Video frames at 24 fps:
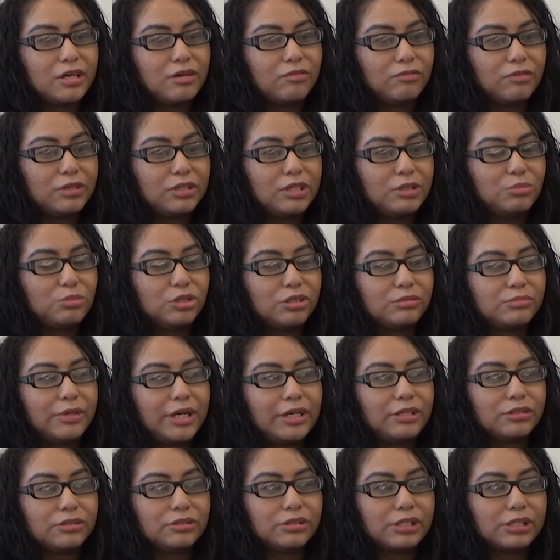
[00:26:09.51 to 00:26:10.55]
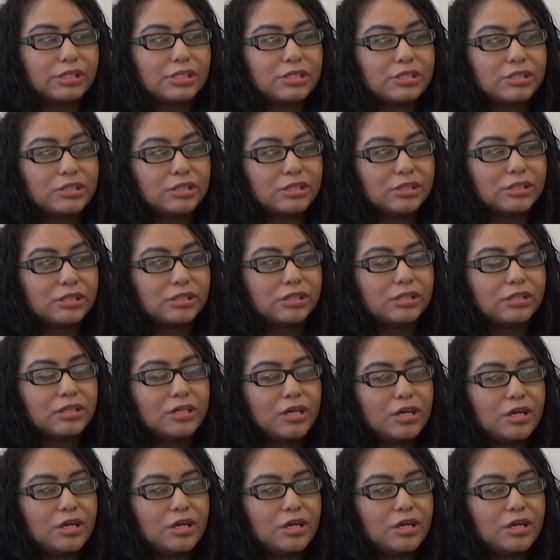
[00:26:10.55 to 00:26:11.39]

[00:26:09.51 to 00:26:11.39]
We need more minorities to